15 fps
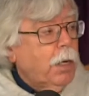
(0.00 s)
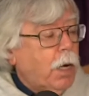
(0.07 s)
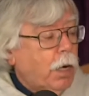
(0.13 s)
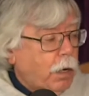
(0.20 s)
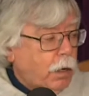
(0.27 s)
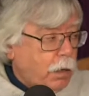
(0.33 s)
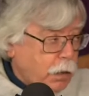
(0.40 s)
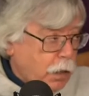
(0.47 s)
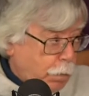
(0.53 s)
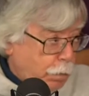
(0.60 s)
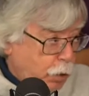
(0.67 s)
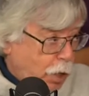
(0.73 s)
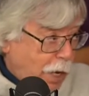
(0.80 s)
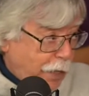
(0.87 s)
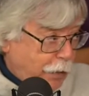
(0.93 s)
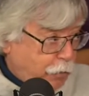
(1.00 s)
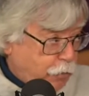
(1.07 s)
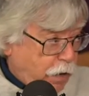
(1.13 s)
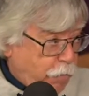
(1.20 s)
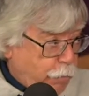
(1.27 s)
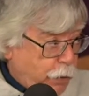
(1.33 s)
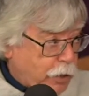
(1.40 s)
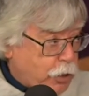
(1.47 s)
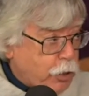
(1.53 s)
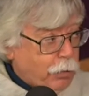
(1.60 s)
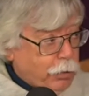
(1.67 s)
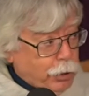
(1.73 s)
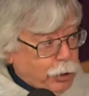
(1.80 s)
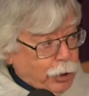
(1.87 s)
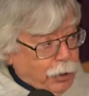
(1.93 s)
Uh, a couple of high draft picks
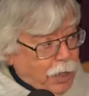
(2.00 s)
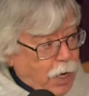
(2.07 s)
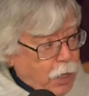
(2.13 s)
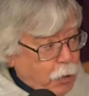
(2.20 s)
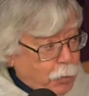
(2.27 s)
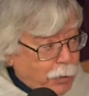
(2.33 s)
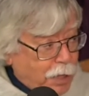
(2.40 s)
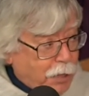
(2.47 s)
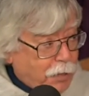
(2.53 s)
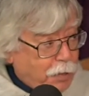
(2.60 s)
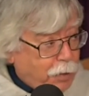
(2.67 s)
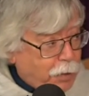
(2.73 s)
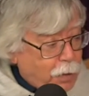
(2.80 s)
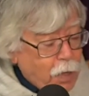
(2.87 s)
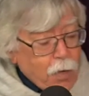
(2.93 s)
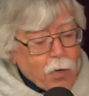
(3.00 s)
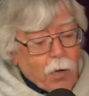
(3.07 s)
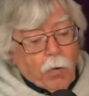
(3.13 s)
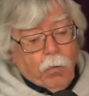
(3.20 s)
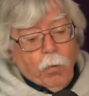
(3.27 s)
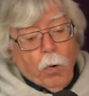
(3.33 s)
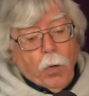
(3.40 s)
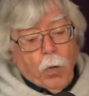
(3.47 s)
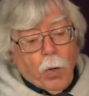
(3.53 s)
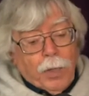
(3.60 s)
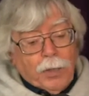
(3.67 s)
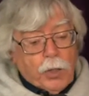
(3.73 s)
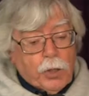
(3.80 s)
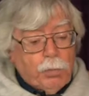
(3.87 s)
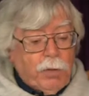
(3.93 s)
go to Chicago in that deal.
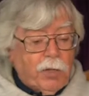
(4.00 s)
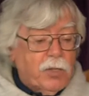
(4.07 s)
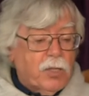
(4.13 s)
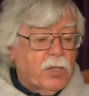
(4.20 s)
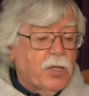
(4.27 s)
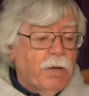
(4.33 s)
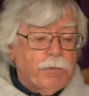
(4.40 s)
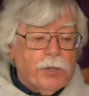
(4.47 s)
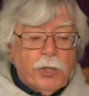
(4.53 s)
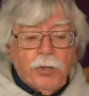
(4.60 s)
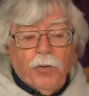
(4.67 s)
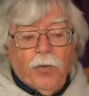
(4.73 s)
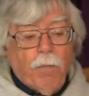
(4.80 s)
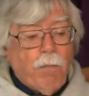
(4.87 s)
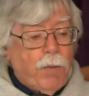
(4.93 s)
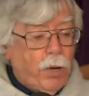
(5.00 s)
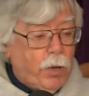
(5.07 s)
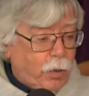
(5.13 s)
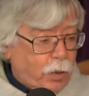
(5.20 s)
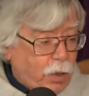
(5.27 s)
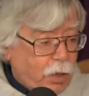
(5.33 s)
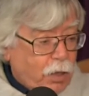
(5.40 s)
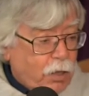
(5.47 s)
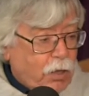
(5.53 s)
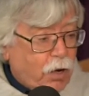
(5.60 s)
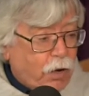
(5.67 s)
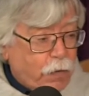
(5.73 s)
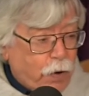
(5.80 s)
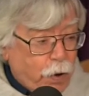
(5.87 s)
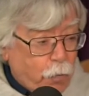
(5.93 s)
Roquan Smith steps into the middle
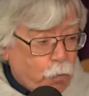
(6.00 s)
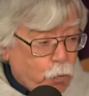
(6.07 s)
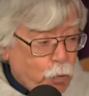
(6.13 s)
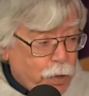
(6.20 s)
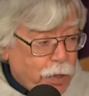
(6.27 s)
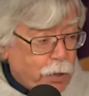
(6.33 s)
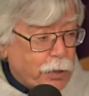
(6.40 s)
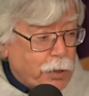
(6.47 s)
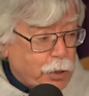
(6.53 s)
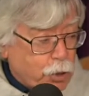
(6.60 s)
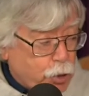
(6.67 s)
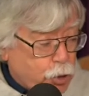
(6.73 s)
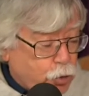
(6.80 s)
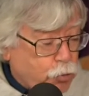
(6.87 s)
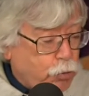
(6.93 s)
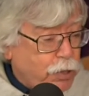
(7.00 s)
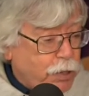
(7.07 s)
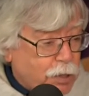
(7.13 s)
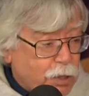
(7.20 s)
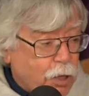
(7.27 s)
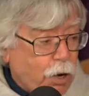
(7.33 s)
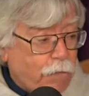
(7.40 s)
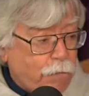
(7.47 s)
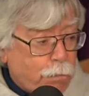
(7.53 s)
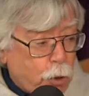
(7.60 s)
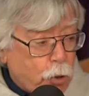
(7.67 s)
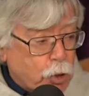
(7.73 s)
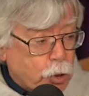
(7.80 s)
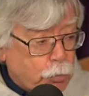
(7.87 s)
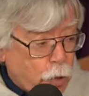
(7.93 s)
of a really street tough
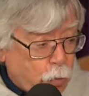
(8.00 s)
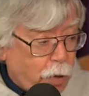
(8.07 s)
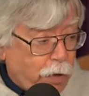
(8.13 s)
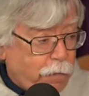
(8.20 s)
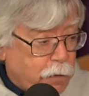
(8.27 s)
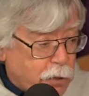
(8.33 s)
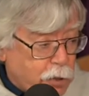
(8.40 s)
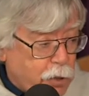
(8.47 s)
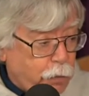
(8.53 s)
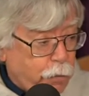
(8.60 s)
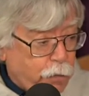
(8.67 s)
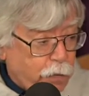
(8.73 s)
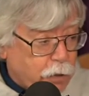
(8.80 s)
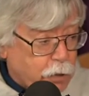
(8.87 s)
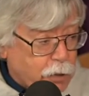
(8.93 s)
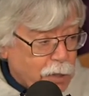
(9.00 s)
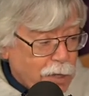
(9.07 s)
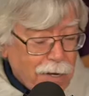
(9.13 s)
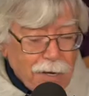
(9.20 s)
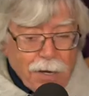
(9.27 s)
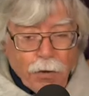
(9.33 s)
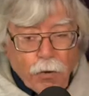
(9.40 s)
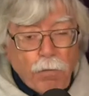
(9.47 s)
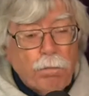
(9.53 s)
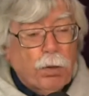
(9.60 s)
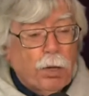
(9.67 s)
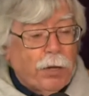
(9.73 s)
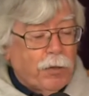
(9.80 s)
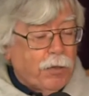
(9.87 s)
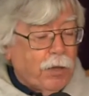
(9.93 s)
Baltimore Ravens defense. You
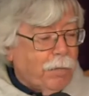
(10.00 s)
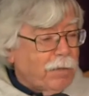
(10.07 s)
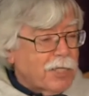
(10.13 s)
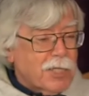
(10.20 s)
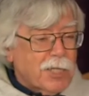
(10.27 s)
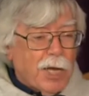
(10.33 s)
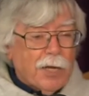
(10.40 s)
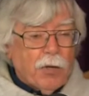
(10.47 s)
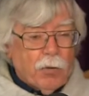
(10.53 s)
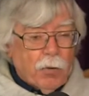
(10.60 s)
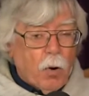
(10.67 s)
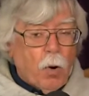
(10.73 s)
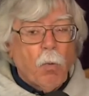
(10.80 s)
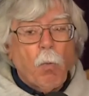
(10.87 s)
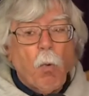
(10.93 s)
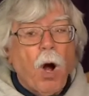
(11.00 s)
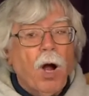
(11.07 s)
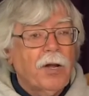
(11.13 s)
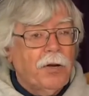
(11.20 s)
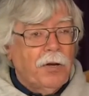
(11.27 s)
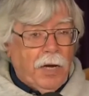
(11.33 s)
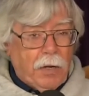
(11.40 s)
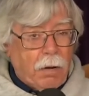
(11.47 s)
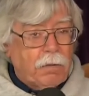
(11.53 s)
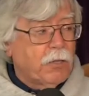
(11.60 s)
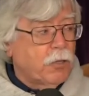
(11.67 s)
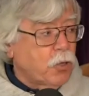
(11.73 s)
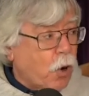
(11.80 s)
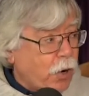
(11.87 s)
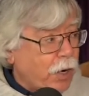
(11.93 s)
play them, it's like you're going walking down a
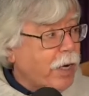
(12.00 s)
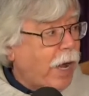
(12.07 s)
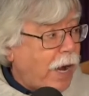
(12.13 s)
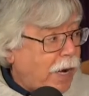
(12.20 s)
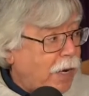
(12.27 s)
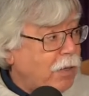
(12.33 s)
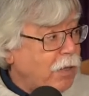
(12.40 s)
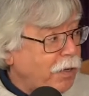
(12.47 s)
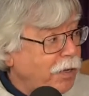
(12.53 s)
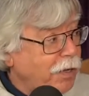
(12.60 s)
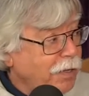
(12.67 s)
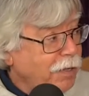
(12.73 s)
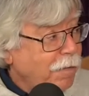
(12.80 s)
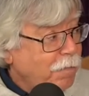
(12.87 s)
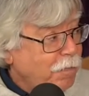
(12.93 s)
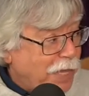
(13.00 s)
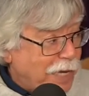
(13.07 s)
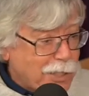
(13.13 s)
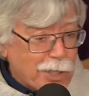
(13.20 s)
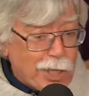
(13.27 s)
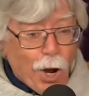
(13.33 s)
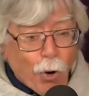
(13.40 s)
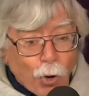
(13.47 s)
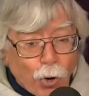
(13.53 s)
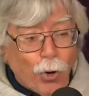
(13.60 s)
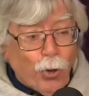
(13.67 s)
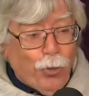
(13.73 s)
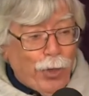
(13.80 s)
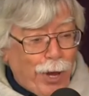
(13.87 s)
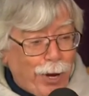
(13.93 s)
dark alley. That's how
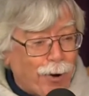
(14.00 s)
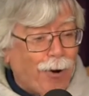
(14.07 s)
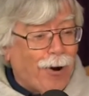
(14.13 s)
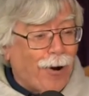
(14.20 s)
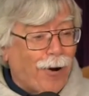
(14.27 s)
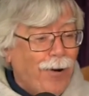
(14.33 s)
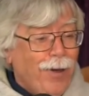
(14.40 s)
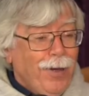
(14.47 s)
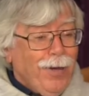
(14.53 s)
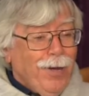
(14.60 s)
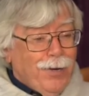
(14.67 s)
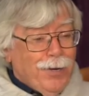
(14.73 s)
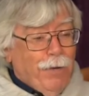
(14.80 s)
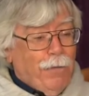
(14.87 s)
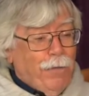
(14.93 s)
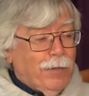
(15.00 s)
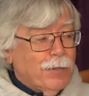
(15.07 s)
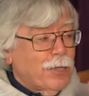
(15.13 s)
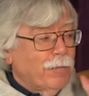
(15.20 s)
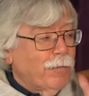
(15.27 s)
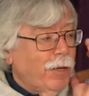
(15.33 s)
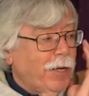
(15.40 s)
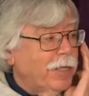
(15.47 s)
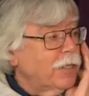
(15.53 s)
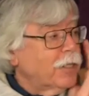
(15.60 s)
good they are mm-hmm. defensively.